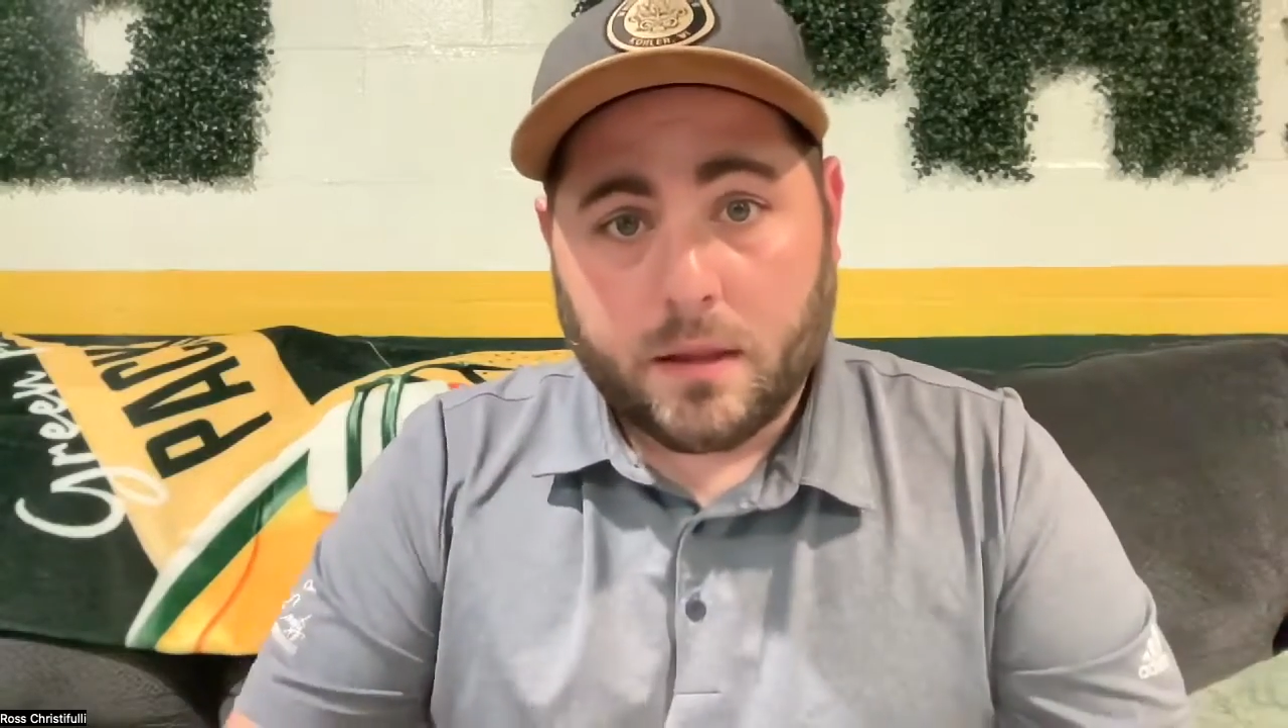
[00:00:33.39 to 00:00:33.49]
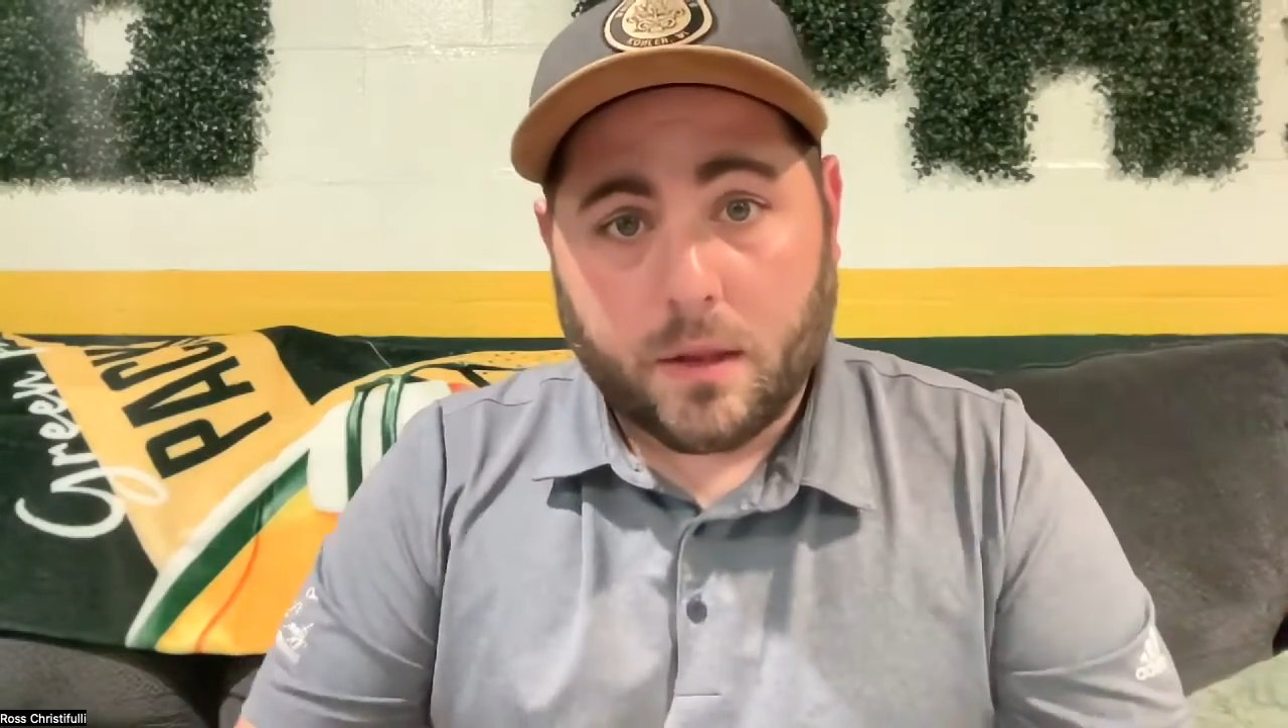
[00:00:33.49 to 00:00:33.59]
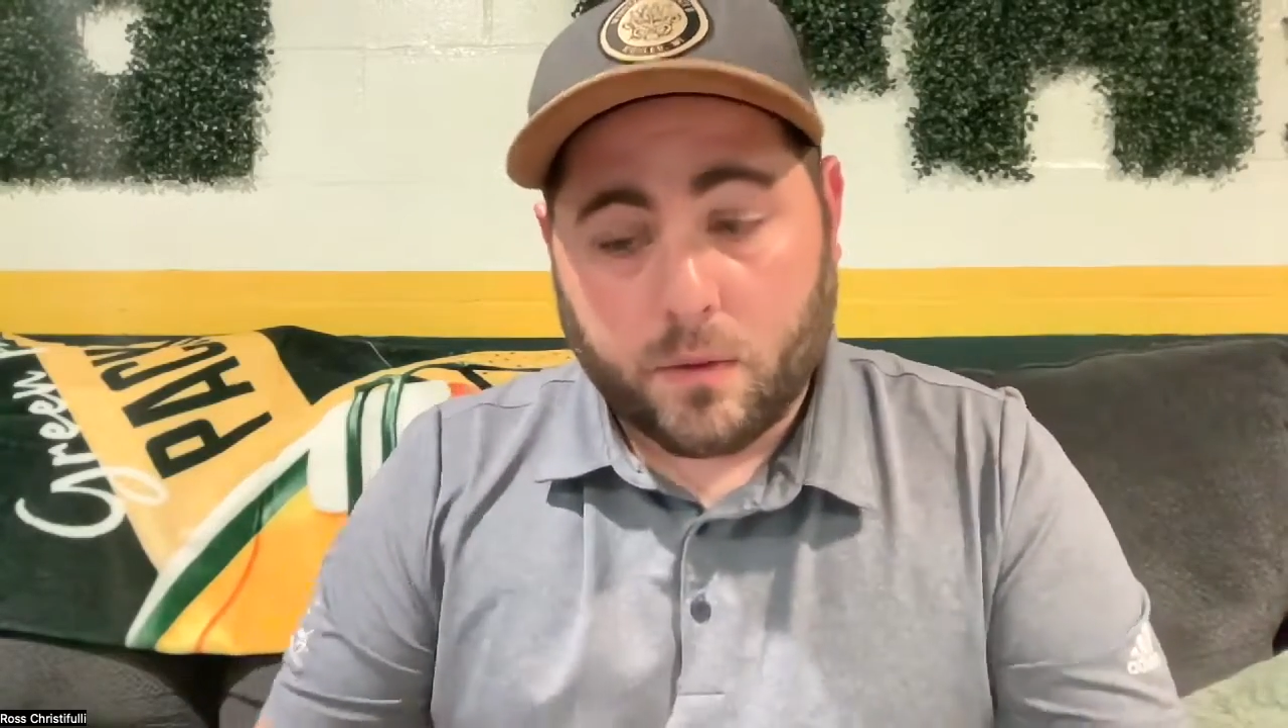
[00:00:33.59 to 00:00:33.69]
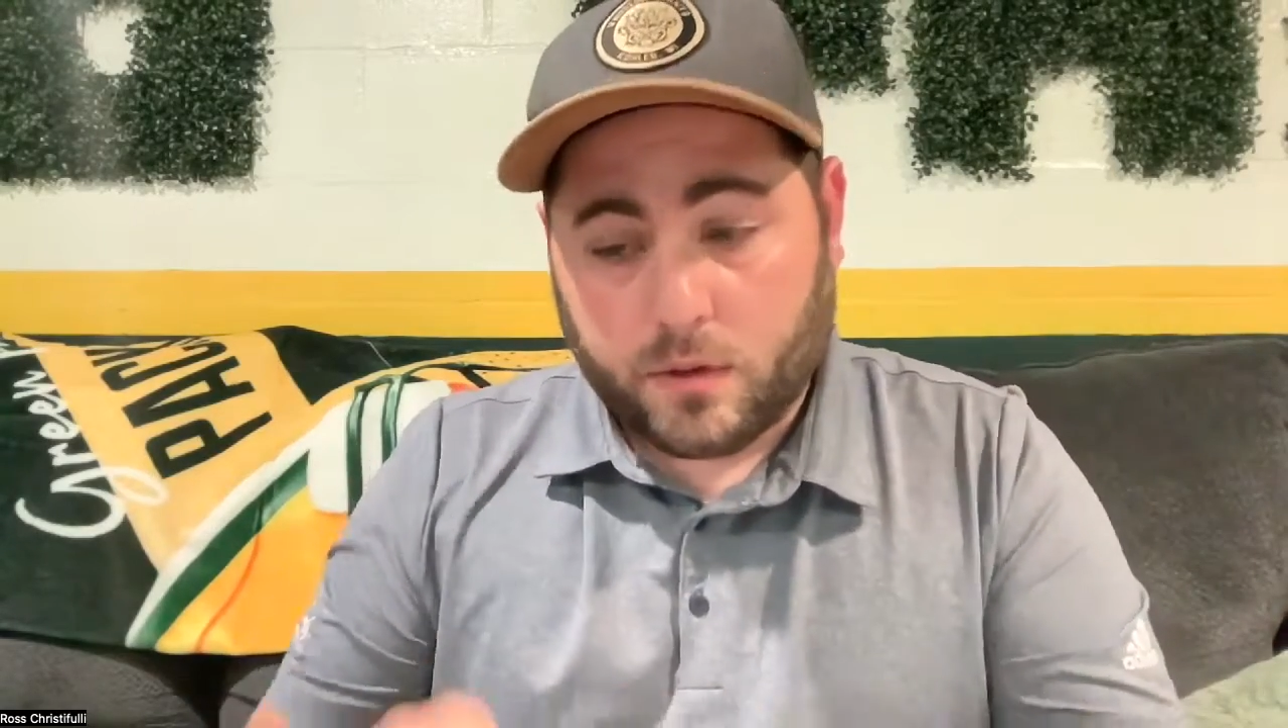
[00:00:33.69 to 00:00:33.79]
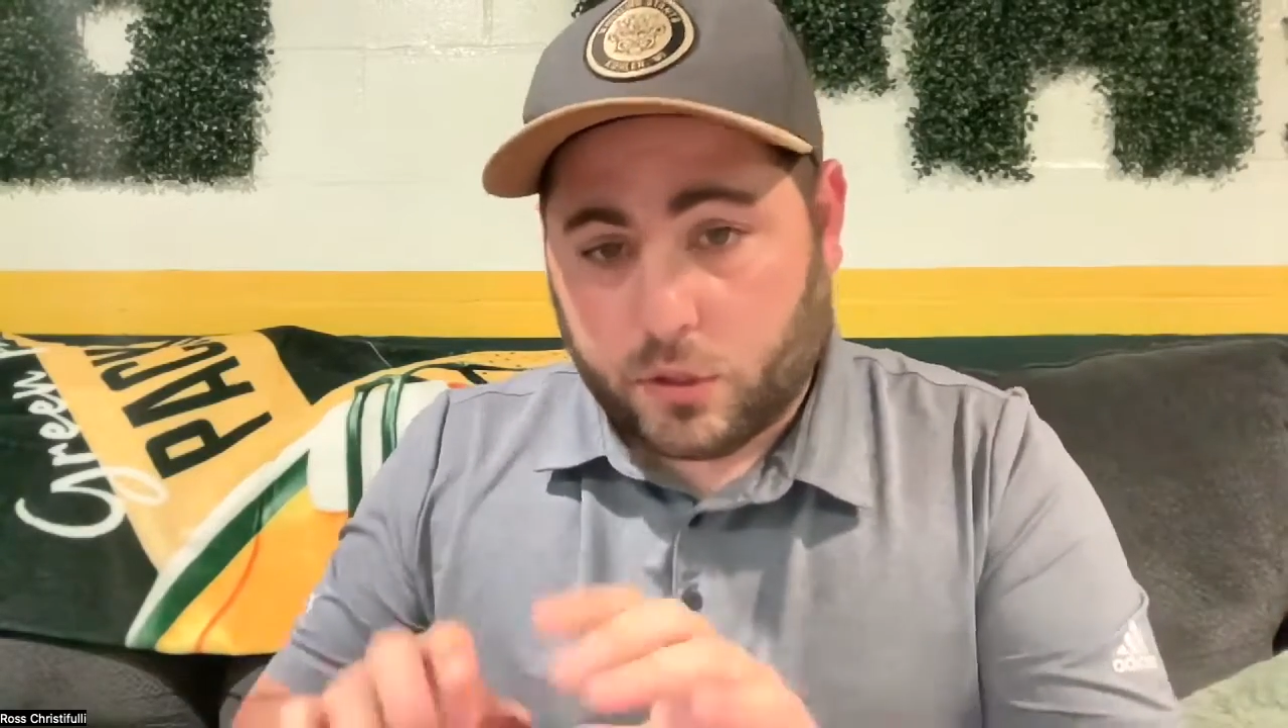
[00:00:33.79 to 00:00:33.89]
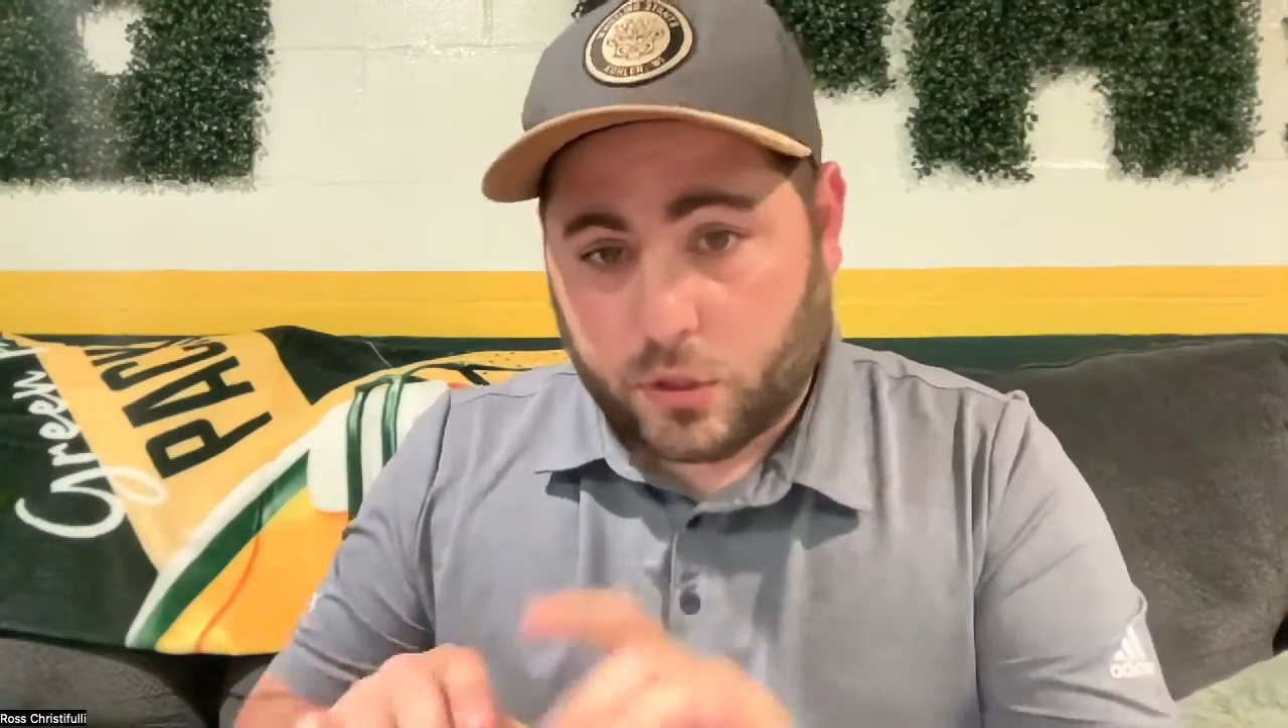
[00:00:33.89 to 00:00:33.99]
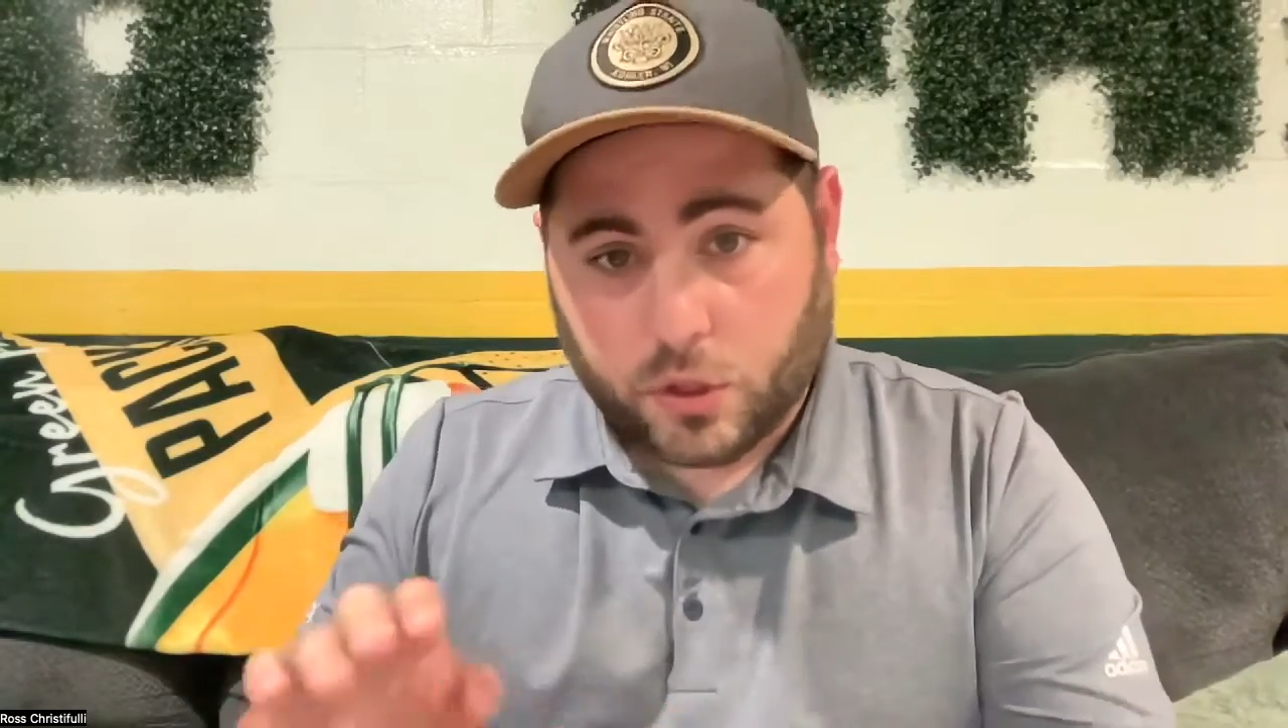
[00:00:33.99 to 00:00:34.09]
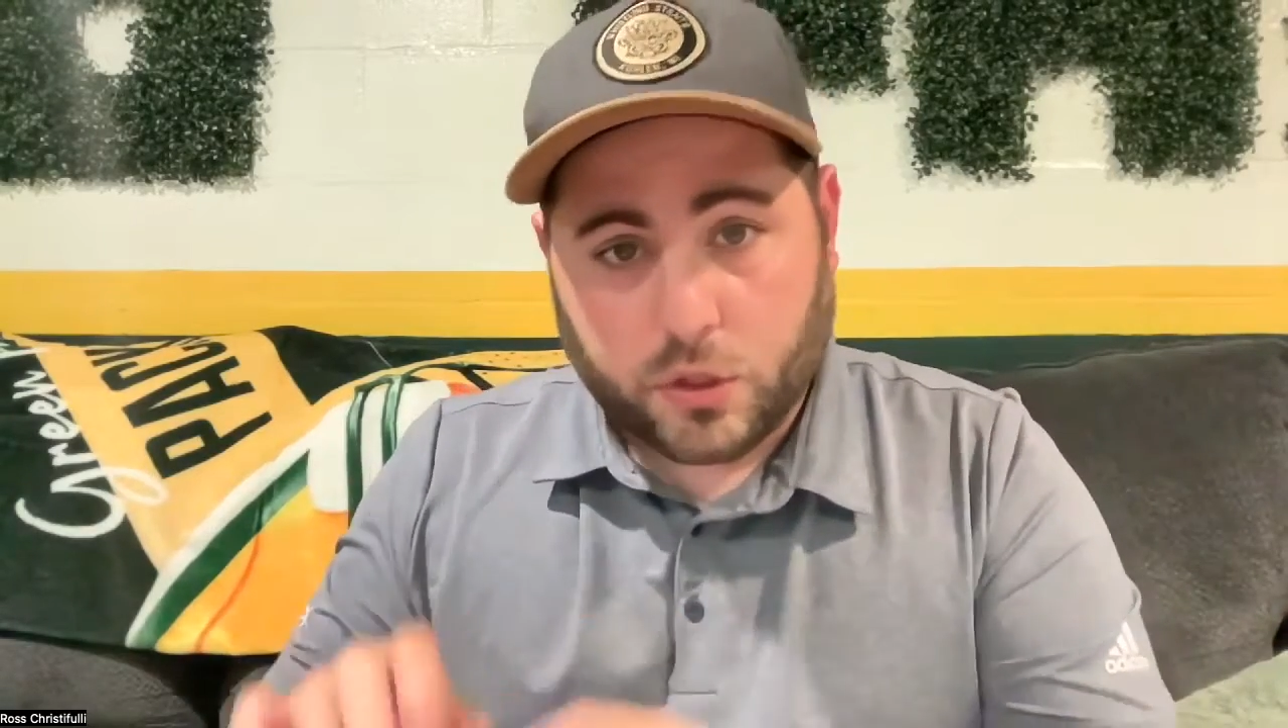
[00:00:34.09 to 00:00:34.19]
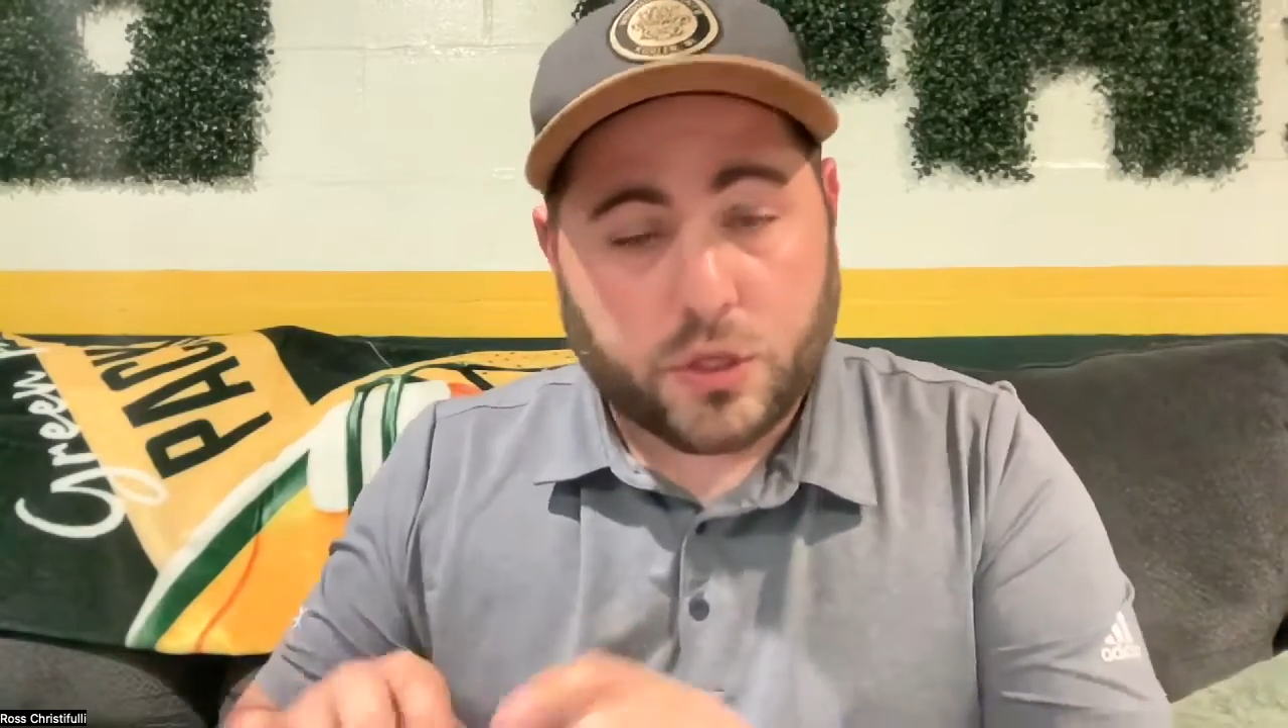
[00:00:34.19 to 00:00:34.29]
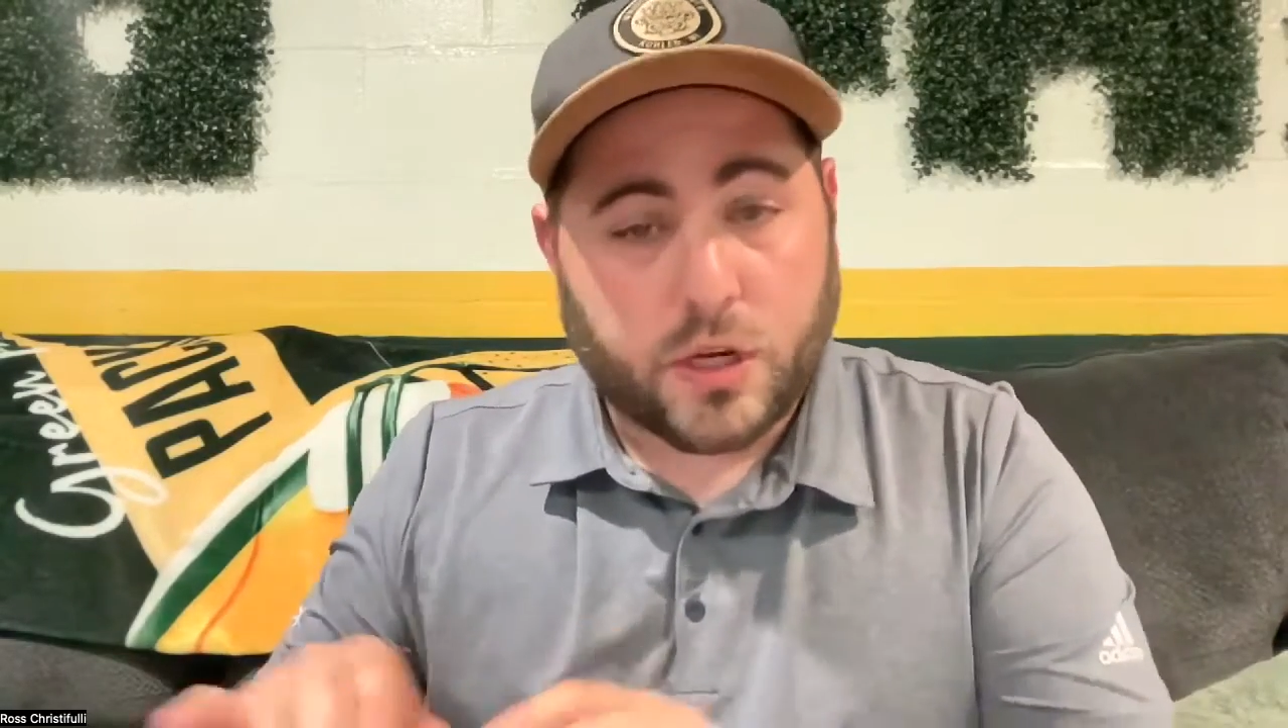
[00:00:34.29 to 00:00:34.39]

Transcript: they would search